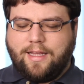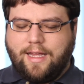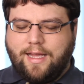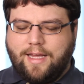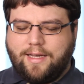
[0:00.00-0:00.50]

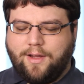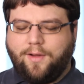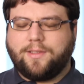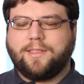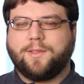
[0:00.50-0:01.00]
And
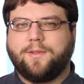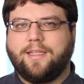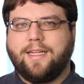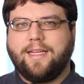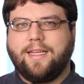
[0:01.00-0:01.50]
also
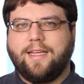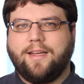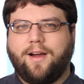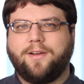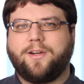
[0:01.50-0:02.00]

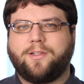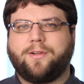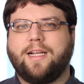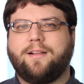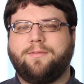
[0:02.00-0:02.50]
the Haunted
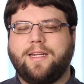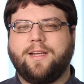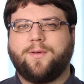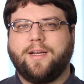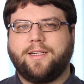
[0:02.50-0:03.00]
Trail
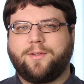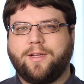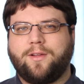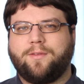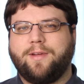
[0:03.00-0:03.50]
video and
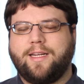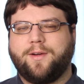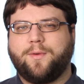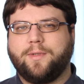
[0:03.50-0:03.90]
trailer video,